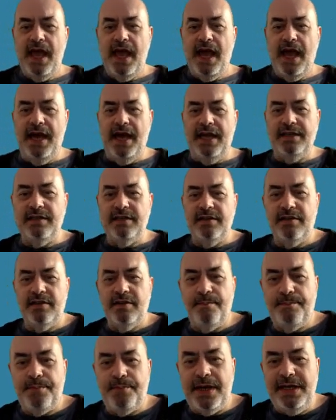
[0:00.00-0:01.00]
And the
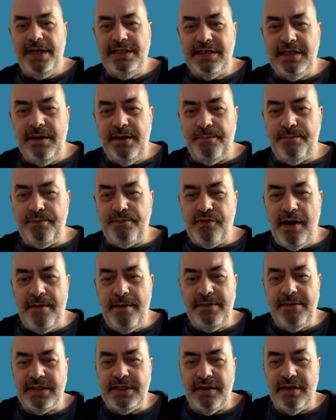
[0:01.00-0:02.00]
basic
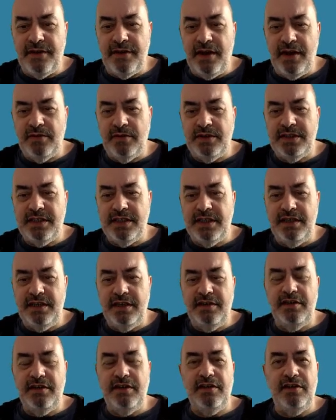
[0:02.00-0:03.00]
premise of it was that
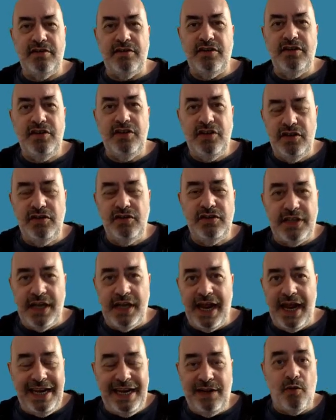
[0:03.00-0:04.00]
you could use
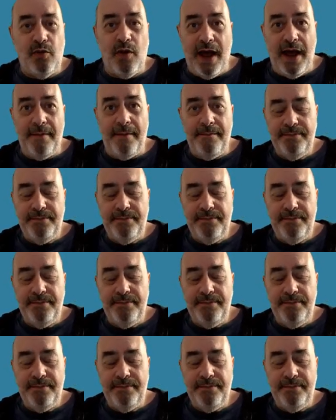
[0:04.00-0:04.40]
it anywhere,